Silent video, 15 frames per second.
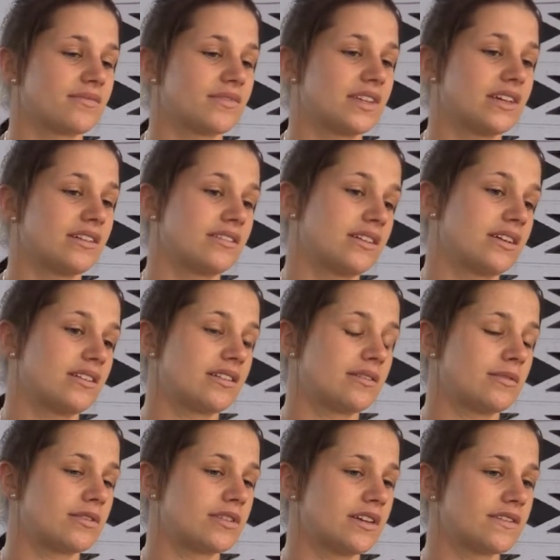yeah, now that
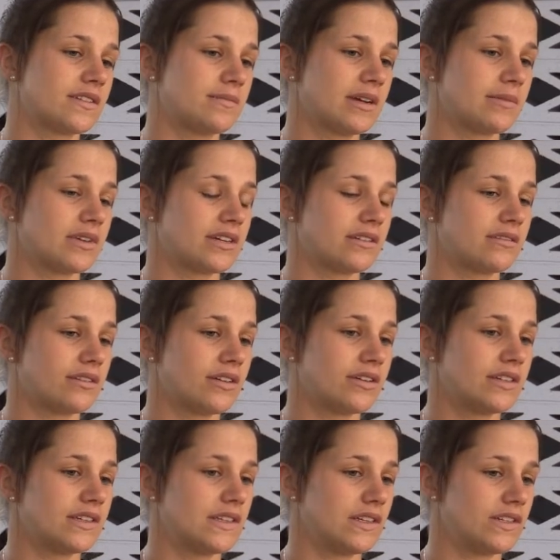I'm old enough to make my own
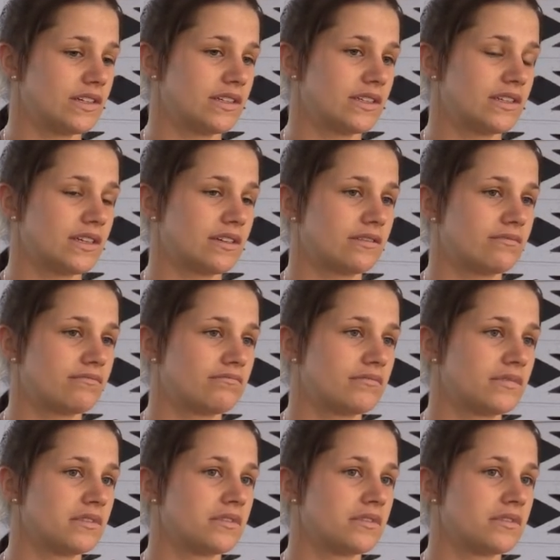decisions and